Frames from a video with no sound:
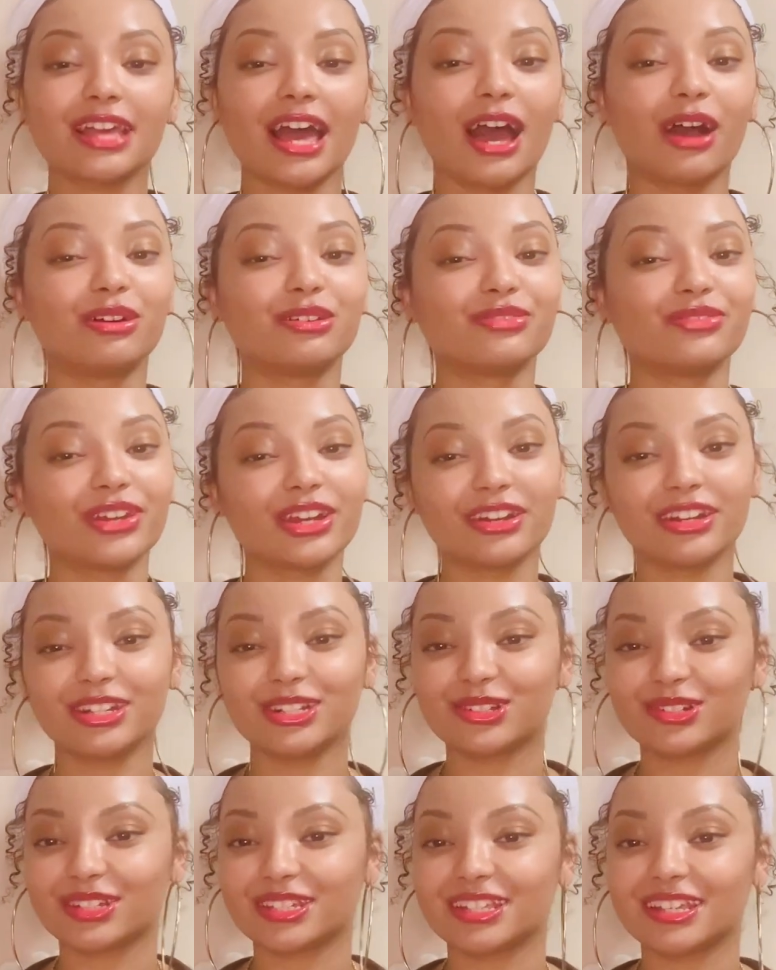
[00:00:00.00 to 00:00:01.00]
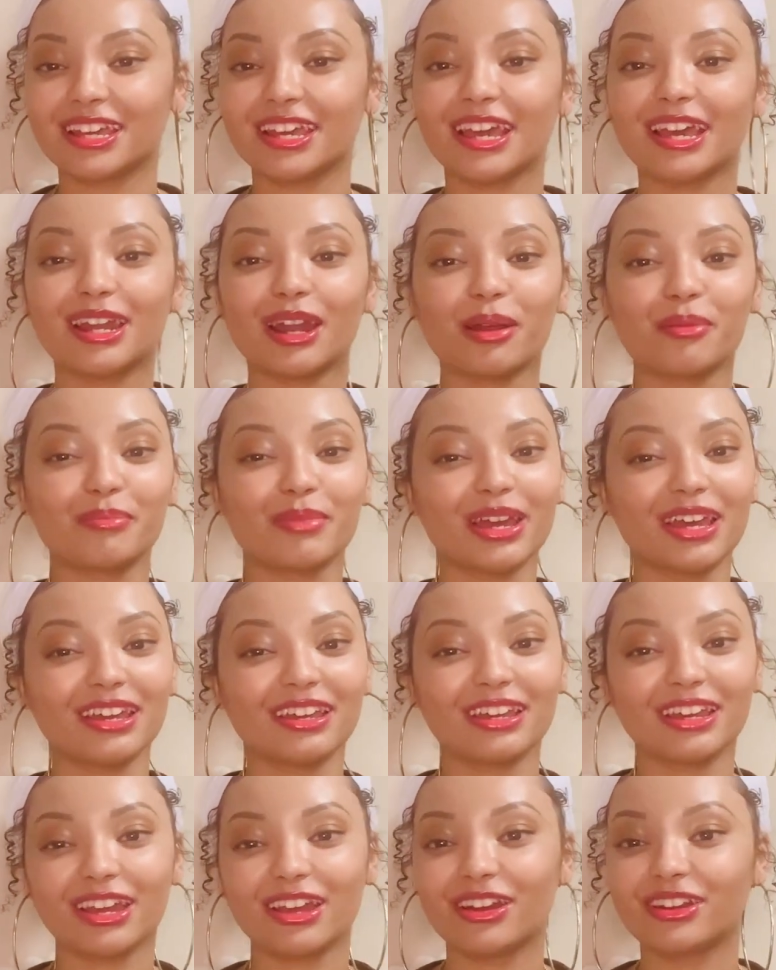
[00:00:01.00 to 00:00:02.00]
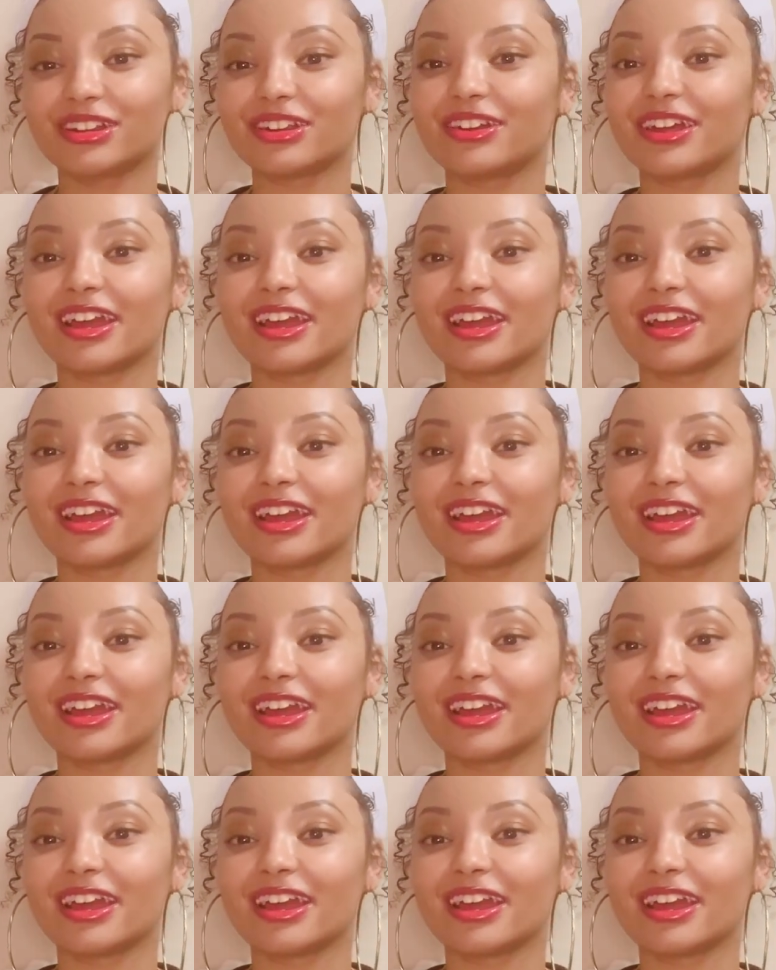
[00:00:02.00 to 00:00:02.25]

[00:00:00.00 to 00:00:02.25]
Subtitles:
I was very interested in our main character